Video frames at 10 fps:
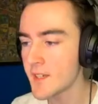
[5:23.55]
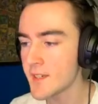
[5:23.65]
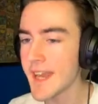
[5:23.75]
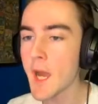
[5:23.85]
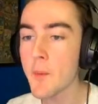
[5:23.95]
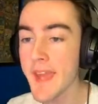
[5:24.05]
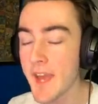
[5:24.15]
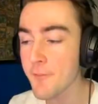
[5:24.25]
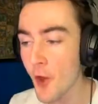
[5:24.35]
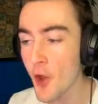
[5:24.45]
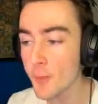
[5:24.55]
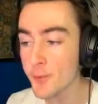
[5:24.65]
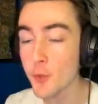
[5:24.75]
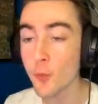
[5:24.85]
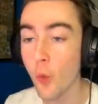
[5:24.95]
Now we have
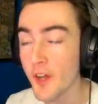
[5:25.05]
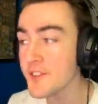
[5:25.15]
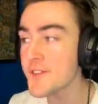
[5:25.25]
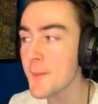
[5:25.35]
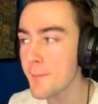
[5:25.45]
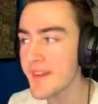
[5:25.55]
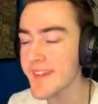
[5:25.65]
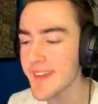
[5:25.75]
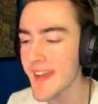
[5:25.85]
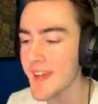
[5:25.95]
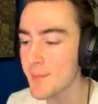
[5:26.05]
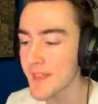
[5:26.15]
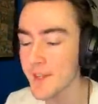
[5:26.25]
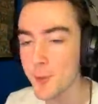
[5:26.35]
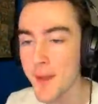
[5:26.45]
Herbs, who was the big game.
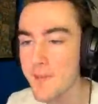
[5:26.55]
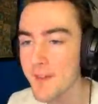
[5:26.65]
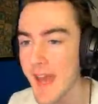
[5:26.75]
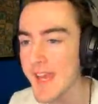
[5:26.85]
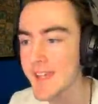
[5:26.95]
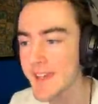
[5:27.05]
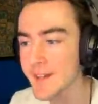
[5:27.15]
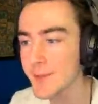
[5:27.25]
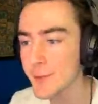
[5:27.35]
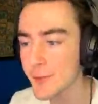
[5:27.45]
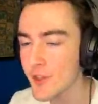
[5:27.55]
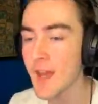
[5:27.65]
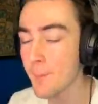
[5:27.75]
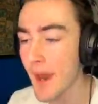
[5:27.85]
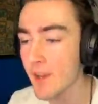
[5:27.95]
They do have eight kills.
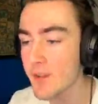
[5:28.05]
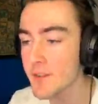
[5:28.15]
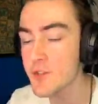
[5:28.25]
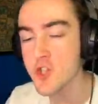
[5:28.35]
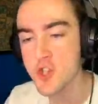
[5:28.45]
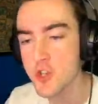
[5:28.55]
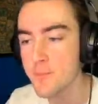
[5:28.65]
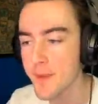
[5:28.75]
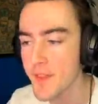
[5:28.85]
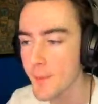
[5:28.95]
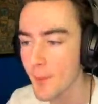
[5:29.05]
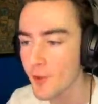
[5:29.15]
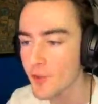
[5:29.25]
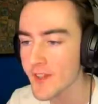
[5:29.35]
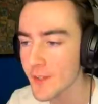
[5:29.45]
Apparently, this should be the
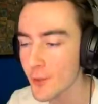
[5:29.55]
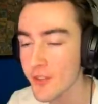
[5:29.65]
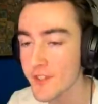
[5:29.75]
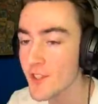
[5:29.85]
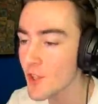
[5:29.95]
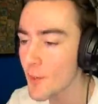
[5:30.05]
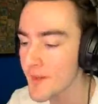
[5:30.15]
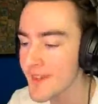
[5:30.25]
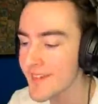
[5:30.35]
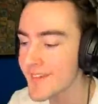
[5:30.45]
most kills in the lobby.